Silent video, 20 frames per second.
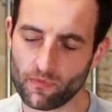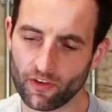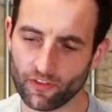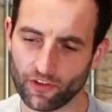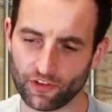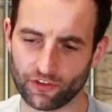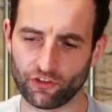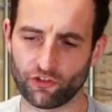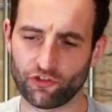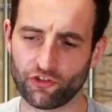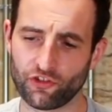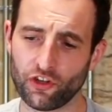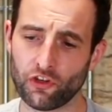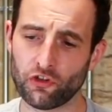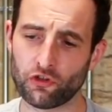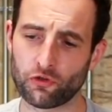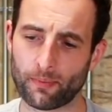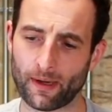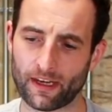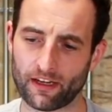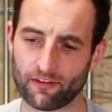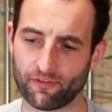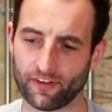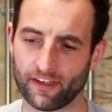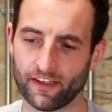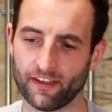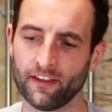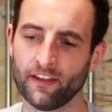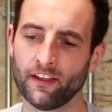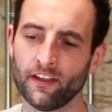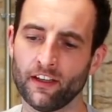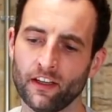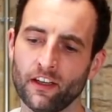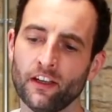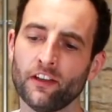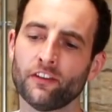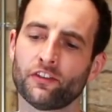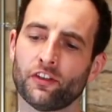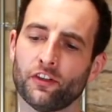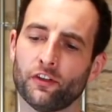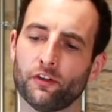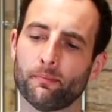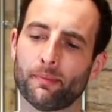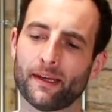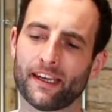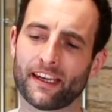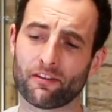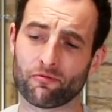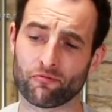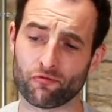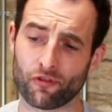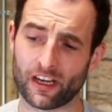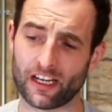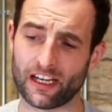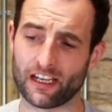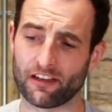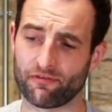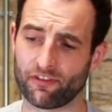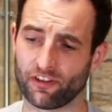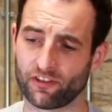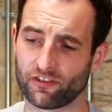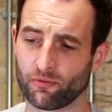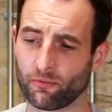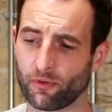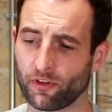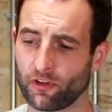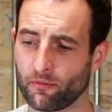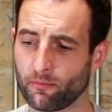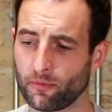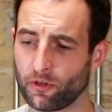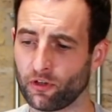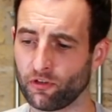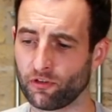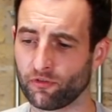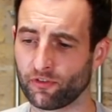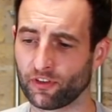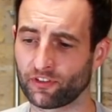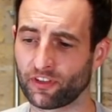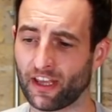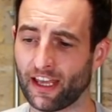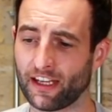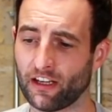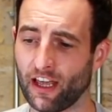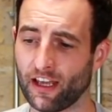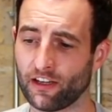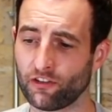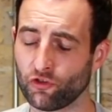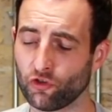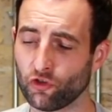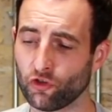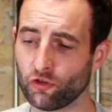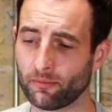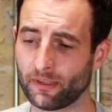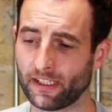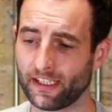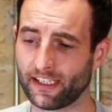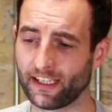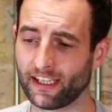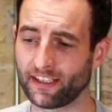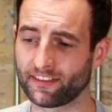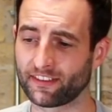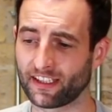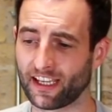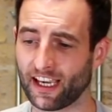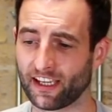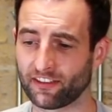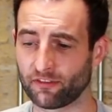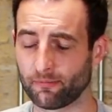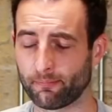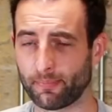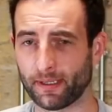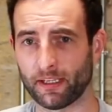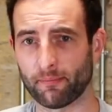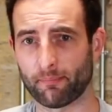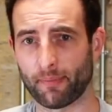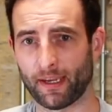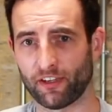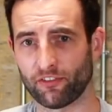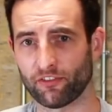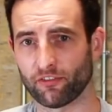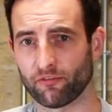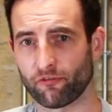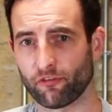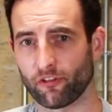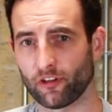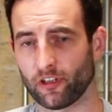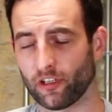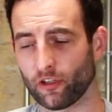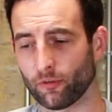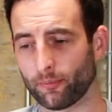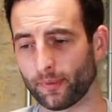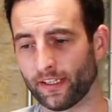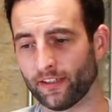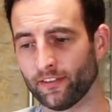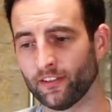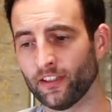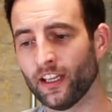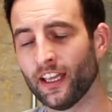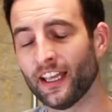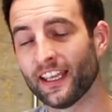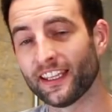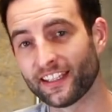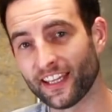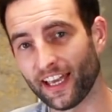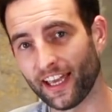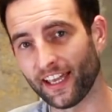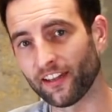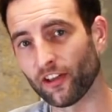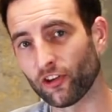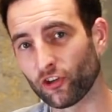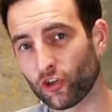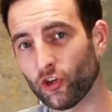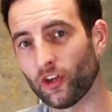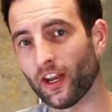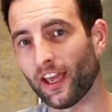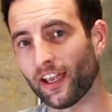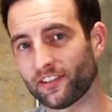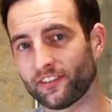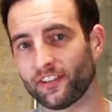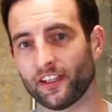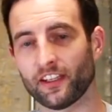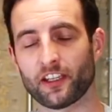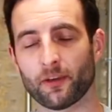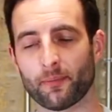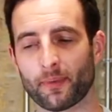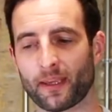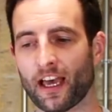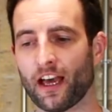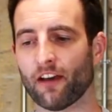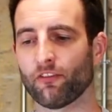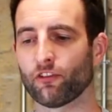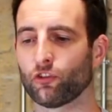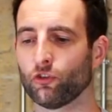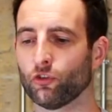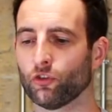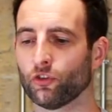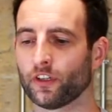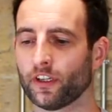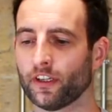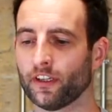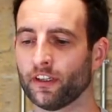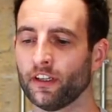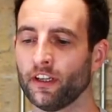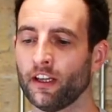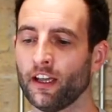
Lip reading: There's a huge benefit to being really efficient with your manoeuvres, and normally it's a case of being patient for a little bit, getting a good exit coming out of a corner,